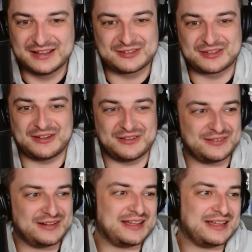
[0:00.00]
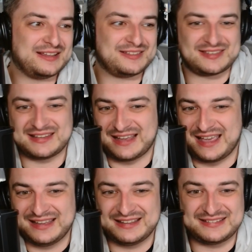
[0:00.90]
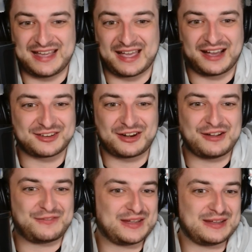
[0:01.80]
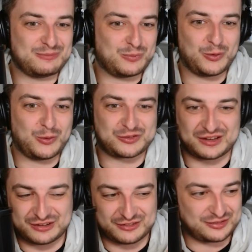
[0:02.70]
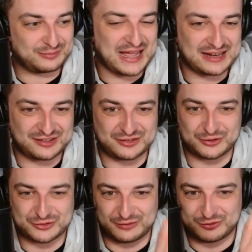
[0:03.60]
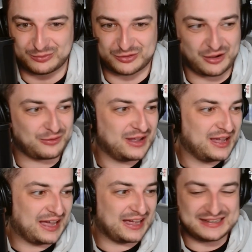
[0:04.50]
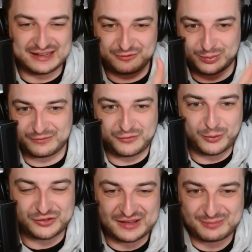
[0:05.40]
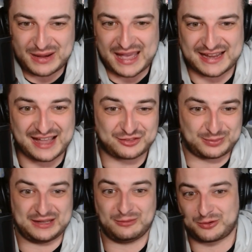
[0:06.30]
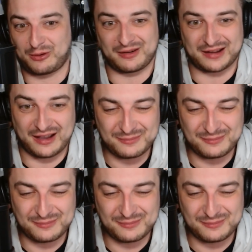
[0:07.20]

So I don't know if he walked under some ladders, knocked over some salt, and lived with 14 black cats when he was growing up.